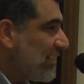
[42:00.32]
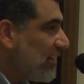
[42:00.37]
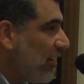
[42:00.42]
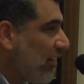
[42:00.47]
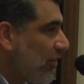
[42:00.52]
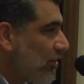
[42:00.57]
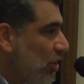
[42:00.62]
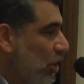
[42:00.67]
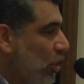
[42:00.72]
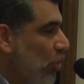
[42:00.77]

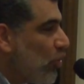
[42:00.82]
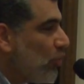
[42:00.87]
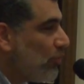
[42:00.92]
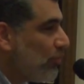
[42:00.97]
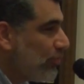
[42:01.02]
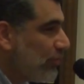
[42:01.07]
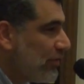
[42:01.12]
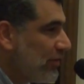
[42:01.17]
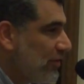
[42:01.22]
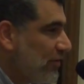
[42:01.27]
on
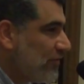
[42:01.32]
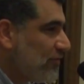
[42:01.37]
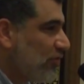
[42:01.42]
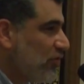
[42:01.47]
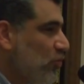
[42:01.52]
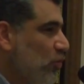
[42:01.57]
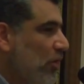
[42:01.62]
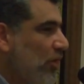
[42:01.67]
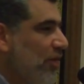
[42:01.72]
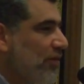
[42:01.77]
hope. Sorry,
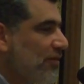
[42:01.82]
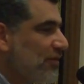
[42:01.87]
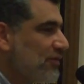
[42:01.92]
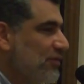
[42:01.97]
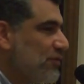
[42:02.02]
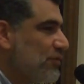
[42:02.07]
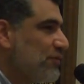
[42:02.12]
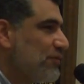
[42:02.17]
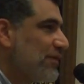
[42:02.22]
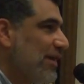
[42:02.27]
wearing the
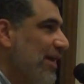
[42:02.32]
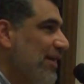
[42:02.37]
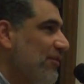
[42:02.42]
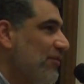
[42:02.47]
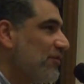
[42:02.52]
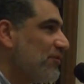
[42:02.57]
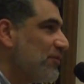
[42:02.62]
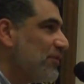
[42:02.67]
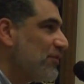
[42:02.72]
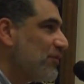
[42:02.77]
2
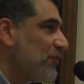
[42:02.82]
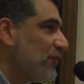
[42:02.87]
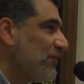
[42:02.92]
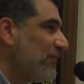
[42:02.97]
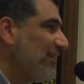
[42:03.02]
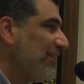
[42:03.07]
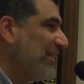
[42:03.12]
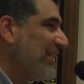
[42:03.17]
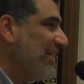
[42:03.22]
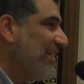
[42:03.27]
sandals, but you're sort of
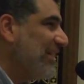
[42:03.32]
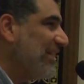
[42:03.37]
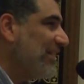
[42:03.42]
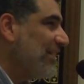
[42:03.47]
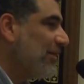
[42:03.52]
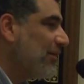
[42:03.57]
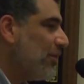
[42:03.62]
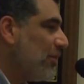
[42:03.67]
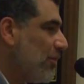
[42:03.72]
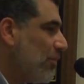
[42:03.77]

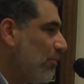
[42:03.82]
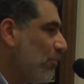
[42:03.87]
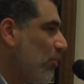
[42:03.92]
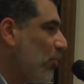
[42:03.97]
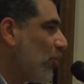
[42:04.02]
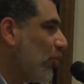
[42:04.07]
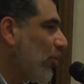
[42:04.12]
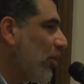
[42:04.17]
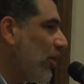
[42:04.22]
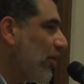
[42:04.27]
leaning
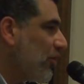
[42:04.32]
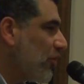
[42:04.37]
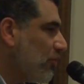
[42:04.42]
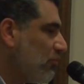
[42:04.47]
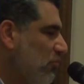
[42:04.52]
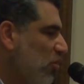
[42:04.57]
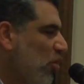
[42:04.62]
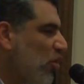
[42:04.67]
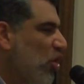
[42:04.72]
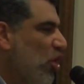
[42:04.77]
more on
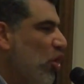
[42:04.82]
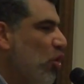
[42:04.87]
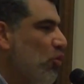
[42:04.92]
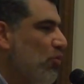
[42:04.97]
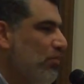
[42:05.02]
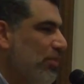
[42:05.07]
more hope